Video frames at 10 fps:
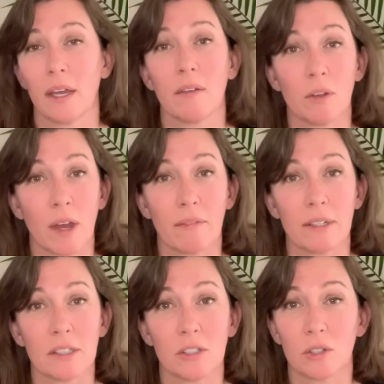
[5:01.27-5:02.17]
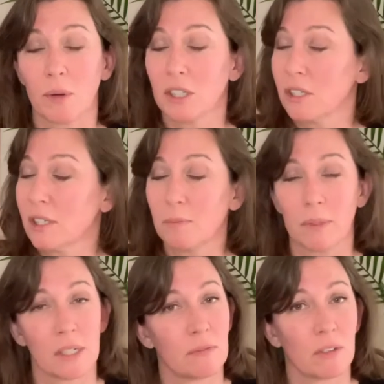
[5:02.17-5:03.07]
If you have additional questions,
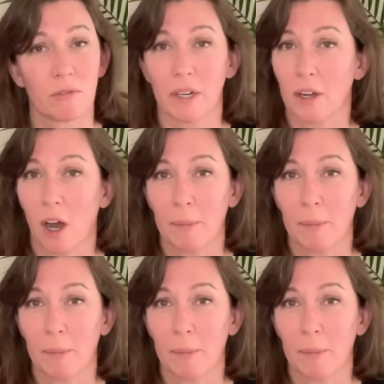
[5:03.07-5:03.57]
please feel free to call me